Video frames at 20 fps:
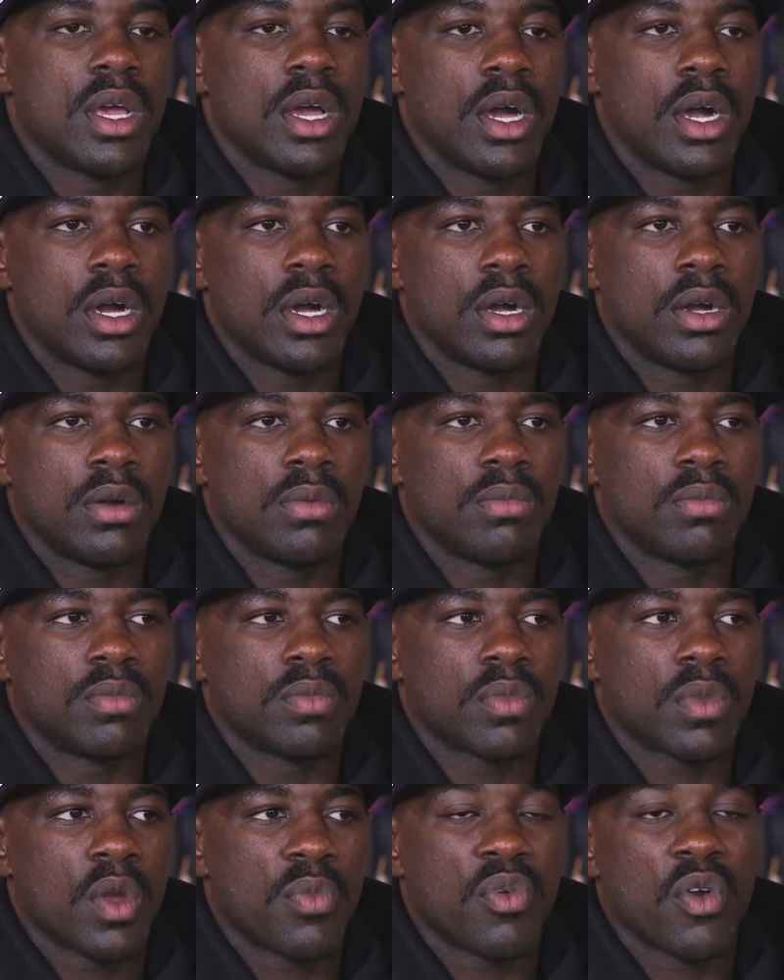
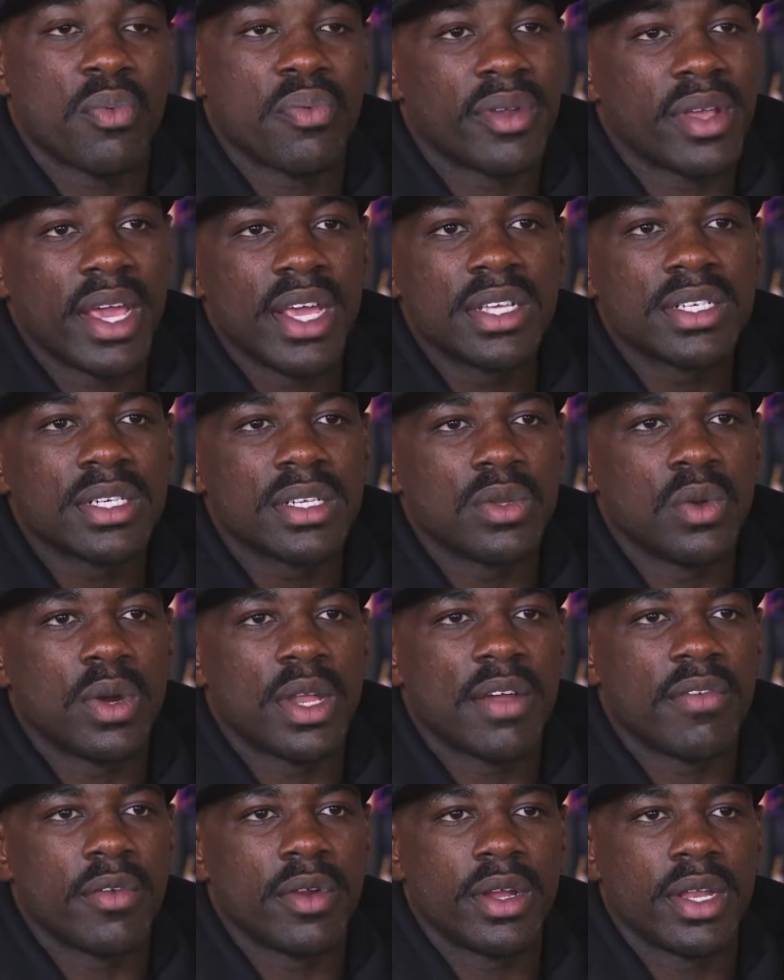appropriation,
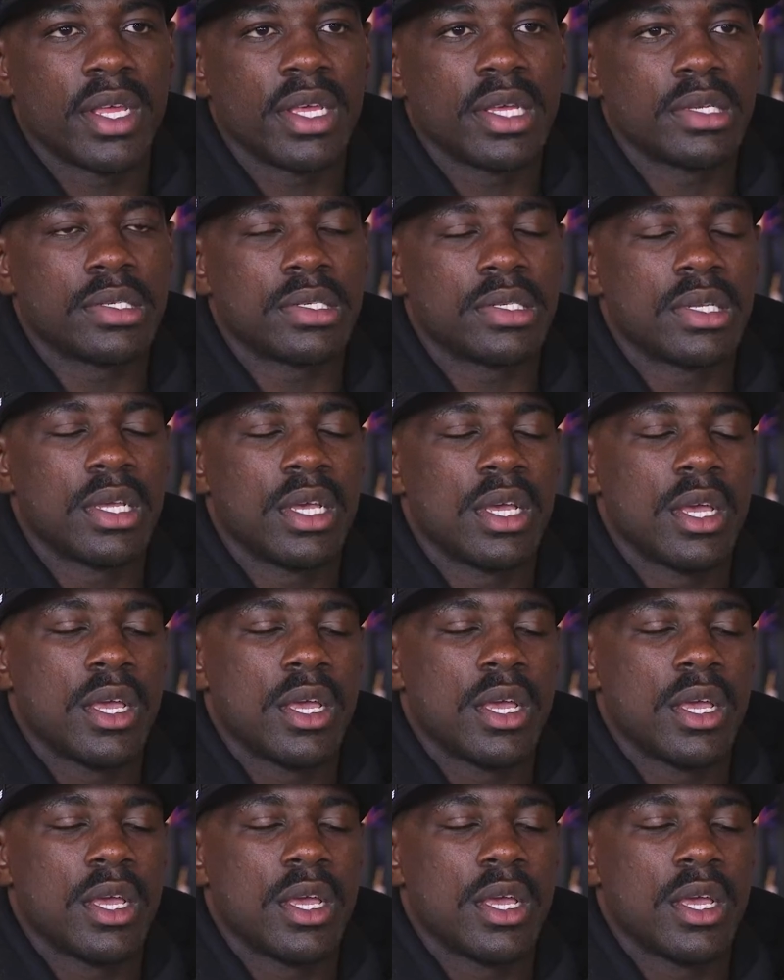whatever it is.